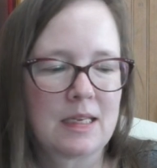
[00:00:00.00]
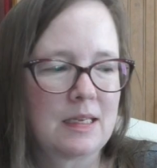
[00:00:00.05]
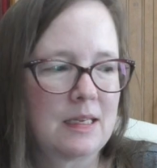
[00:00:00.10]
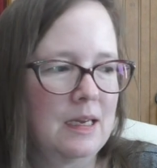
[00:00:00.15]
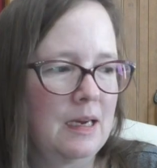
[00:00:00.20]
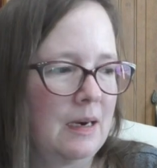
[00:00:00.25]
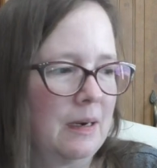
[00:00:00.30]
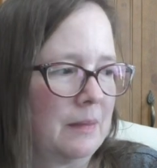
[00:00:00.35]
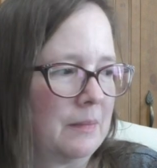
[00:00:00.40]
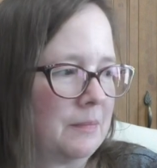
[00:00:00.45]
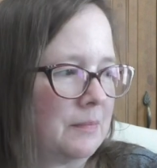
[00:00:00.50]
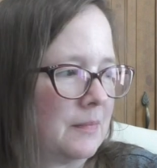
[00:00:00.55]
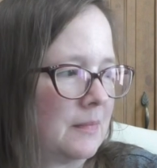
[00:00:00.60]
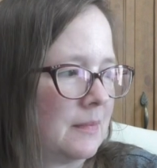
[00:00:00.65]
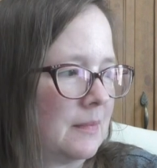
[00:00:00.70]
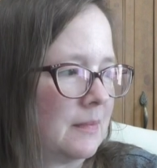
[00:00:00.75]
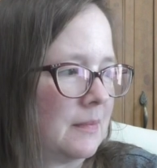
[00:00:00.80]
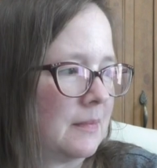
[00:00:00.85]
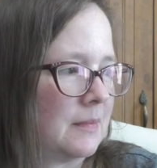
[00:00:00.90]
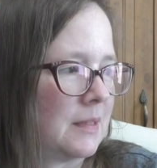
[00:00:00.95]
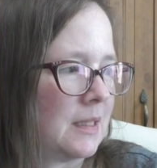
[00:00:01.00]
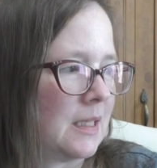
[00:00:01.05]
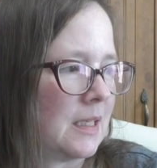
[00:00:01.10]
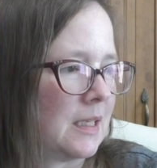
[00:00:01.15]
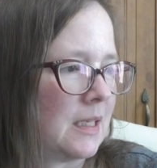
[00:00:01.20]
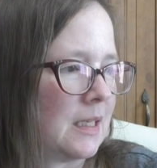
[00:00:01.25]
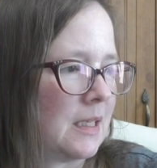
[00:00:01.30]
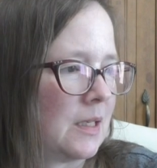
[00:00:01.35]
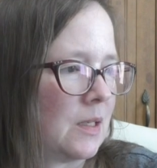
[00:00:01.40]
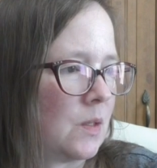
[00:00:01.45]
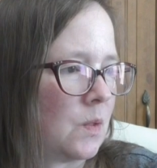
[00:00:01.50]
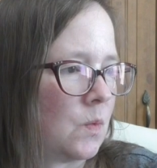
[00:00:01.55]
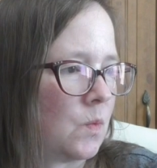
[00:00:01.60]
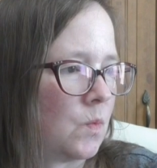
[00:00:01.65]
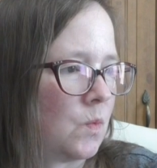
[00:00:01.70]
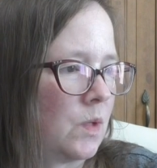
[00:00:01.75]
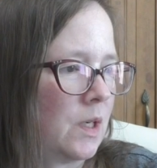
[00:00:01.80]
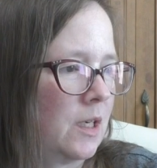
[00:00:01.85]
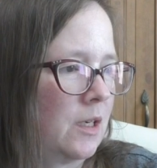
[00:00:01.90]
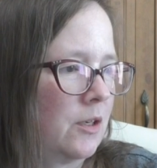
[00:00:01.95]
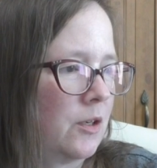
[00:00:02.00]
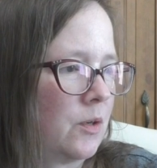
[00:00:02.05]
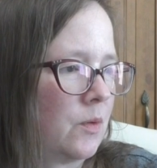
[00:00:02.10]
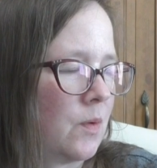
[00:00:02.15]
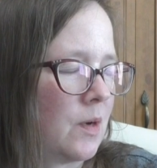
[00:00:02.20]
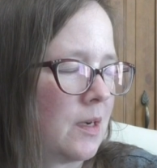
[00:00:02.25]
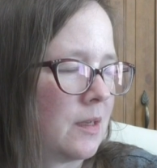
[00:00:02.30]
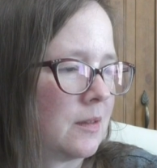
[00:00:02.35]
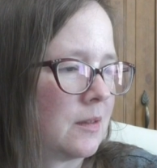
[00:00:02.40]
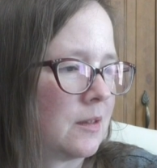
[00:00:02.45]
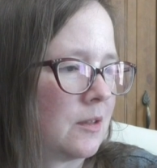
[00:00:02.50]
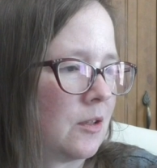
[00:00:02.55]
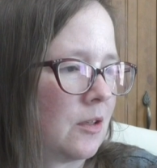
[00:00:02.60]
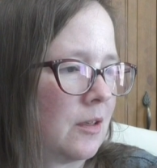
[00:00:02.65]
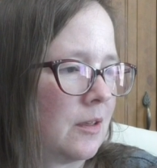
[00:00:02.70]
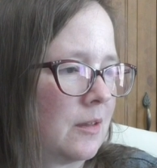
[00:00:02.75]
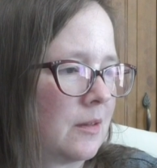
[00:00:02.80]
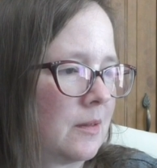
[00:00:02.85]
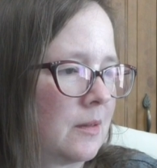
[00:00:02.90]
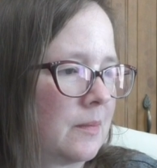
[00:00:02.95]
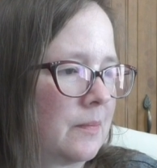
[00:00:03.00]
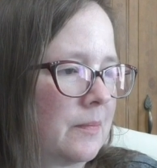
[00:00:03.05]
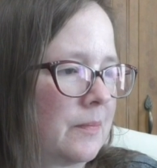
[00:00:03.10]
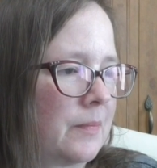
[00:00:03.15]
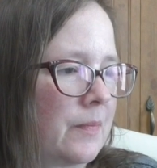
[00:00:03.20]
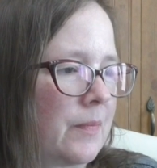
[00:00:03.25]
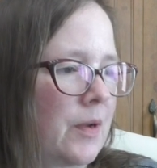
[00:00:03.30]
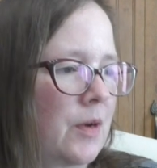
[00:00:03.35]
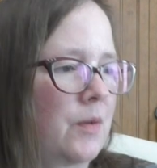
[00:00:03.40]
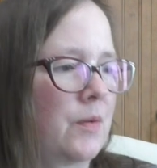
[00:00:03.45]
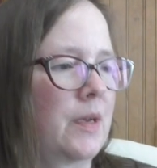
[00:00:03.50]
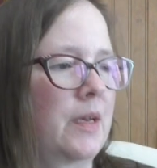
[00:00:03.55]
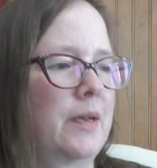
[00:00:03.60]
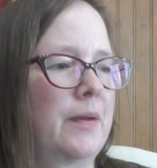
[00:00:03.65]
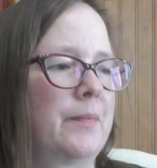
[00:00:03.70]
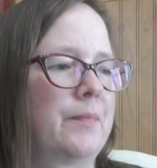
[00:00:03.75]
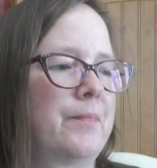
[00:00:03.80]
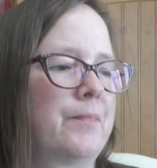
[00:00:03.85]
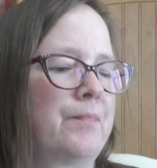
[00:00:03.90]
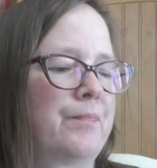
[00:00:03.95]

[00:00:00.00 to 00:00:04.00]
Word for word: yeah, where do I start? Okay,